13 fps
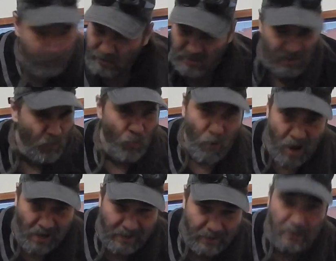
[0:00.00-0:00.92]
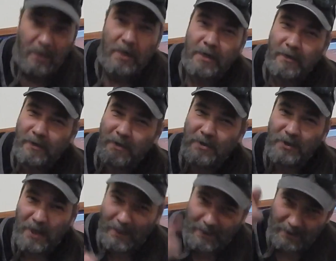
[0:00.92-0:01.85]
So what? The
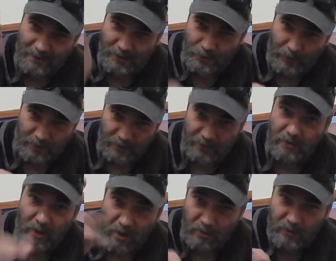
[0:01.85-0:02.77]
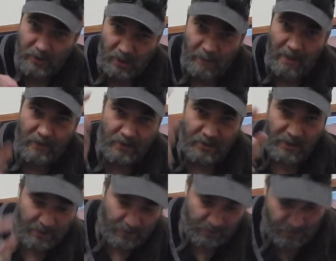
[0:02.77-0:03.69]
Jenkins Twins. Y'all go check them out, the
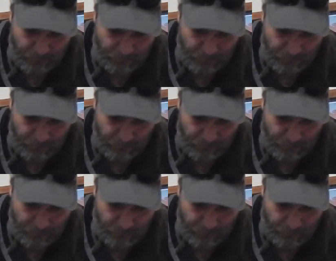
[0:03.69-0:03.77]
Jenkins